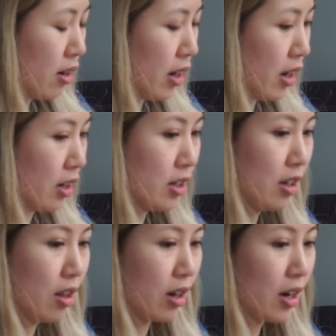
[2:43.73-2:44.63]
I
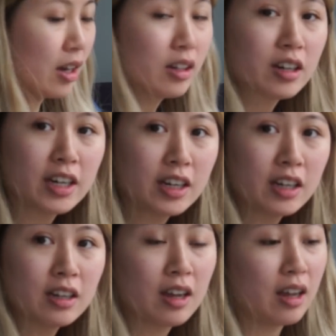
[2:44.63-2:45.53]
did the
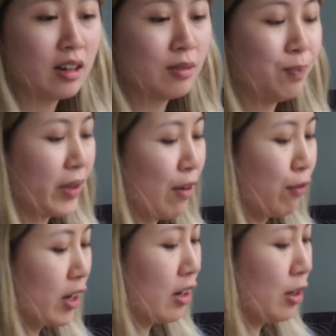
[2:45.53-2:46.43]
coloring, and I
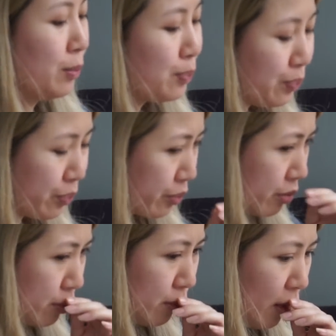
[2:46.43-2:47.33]
figure
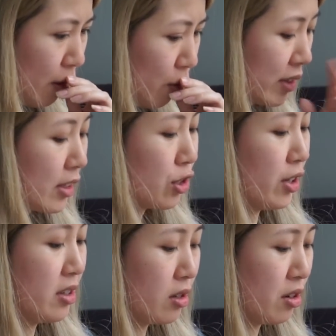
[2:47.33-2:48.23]
once I
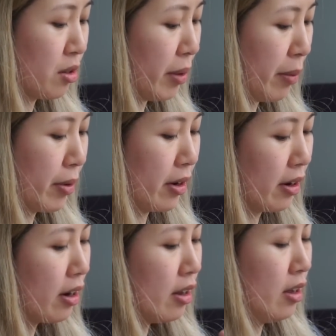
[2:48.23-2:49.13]
trace this onto
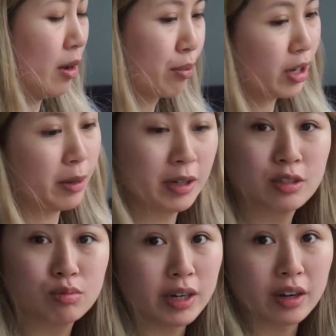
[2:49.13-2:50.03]
paper, I'm pretty
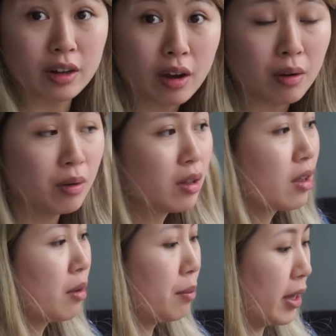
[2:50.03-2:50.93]
much ready to go.
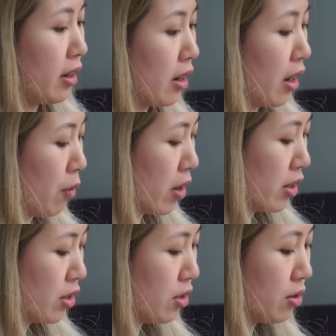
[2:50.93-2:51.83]
But I
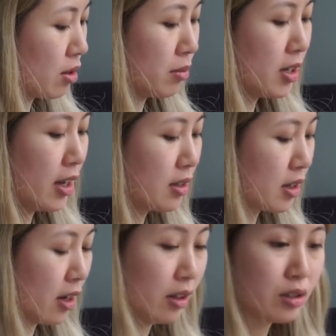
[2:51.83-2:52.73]
wanted to do some test
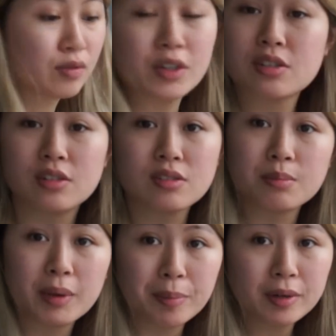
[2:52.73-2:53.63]
colors first on
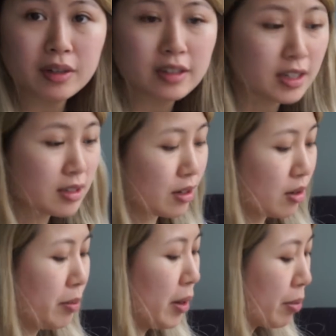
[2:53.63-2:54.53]
some paper and test
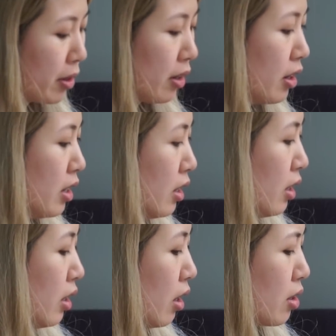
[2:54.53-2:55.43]
out the paper.
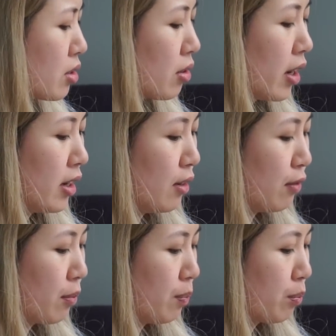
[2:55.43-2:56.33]
Also kind
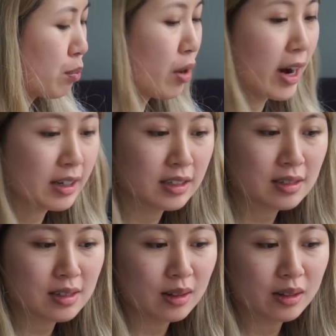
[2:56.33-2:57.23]
of
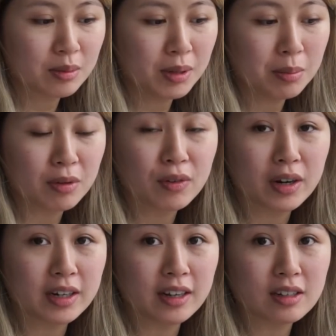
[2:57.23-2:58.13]
practice a little bit
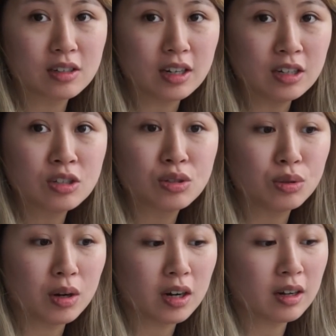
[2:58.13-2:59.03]
before I get into